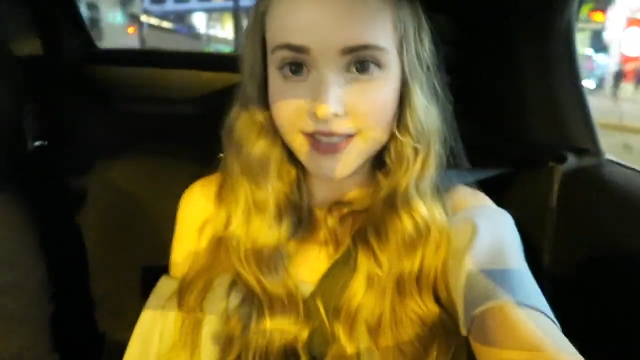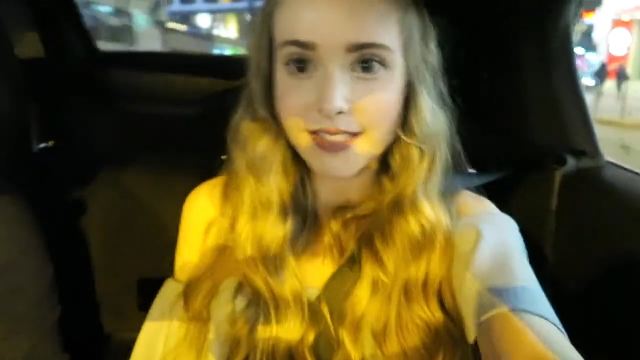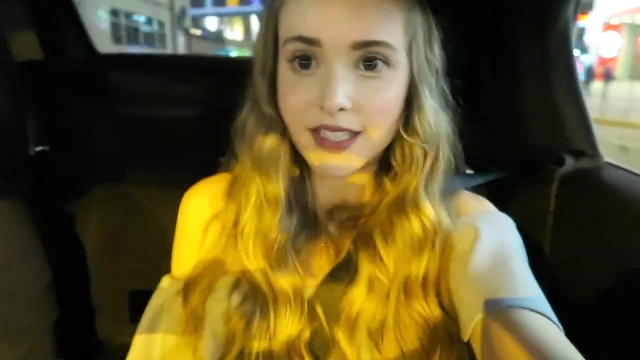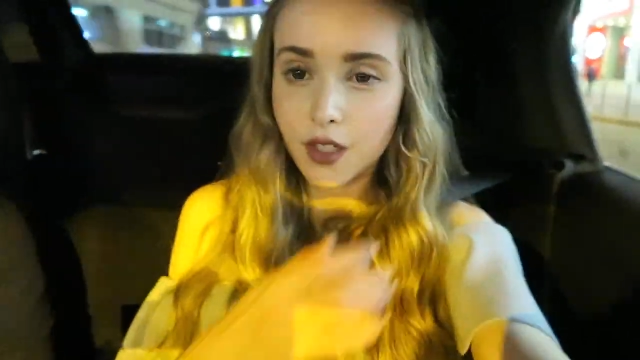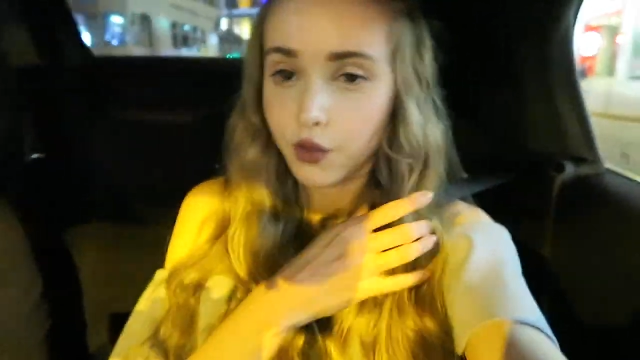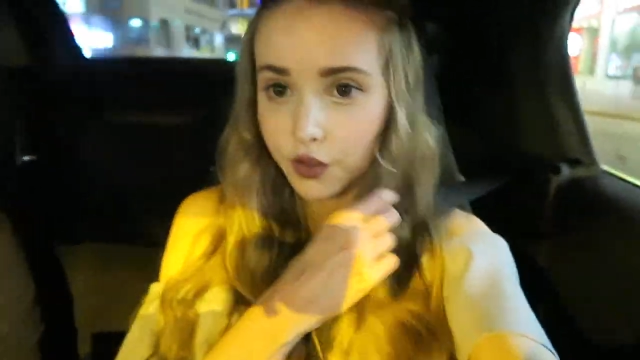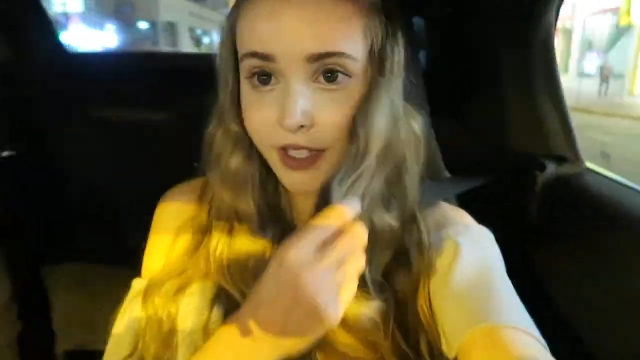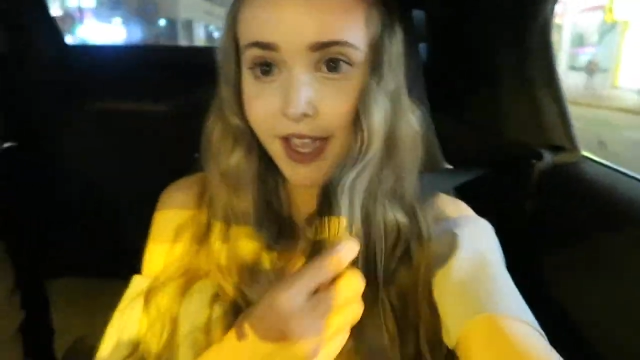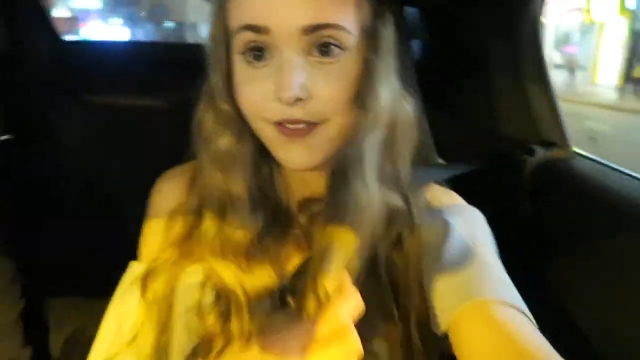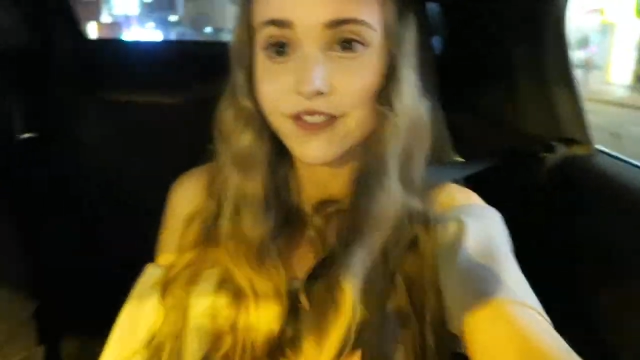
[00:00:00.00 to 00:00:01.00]

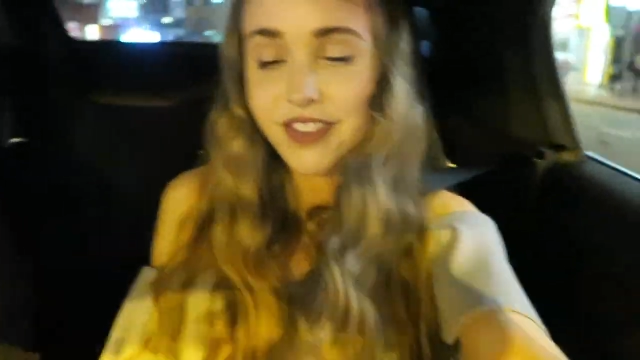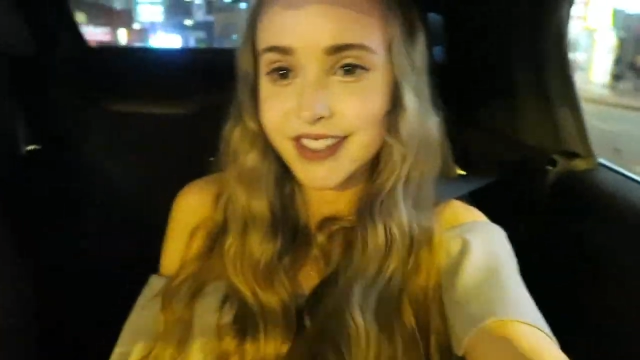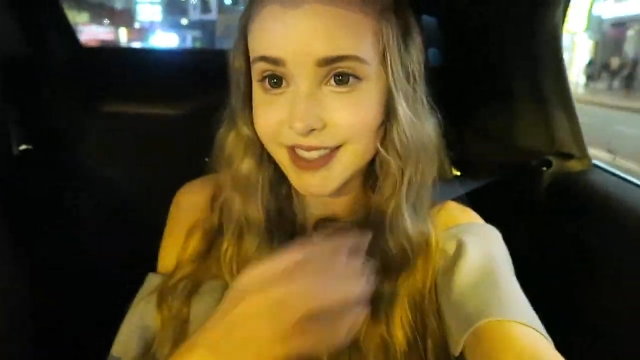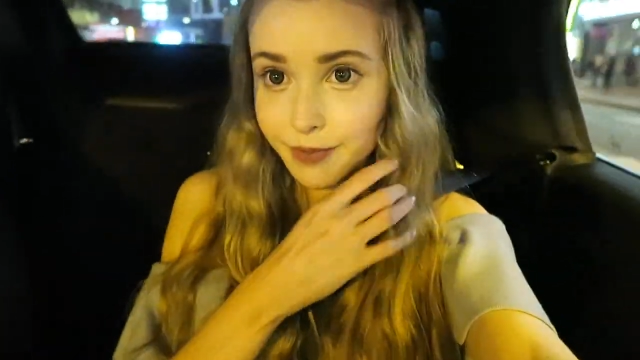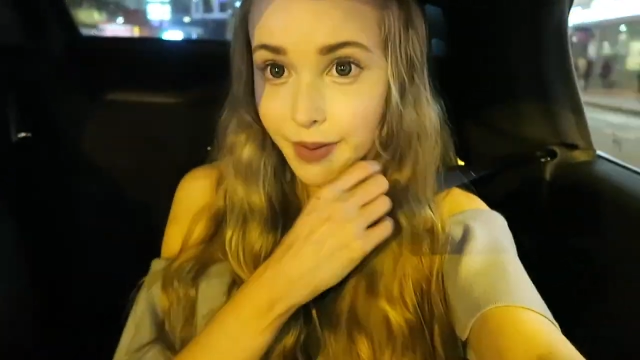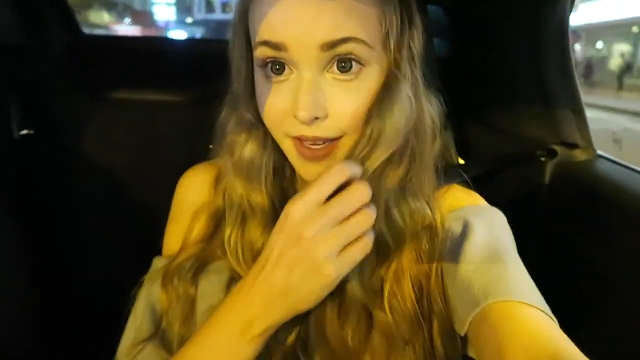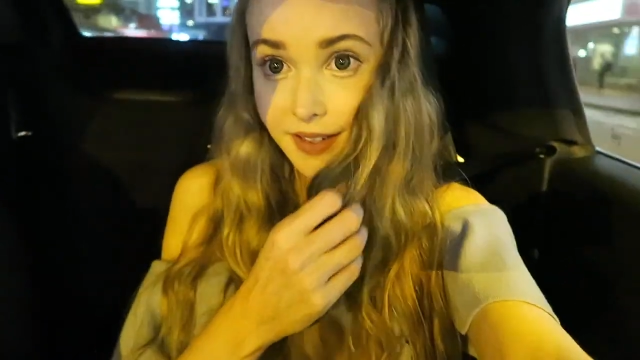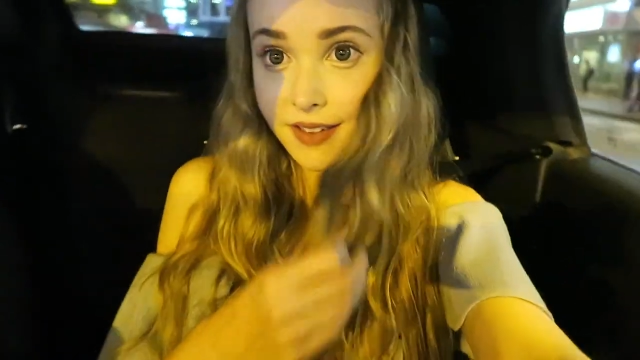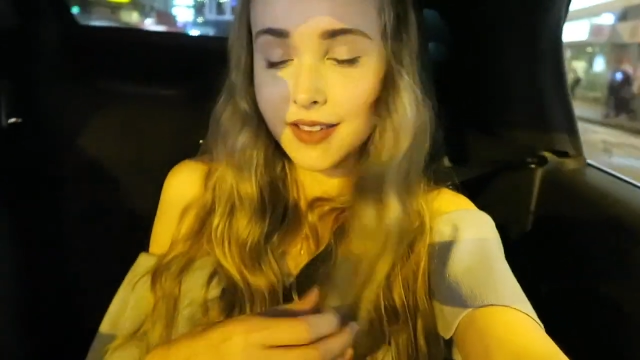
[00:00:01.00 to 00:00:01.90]
Hopefully I'm feeling better.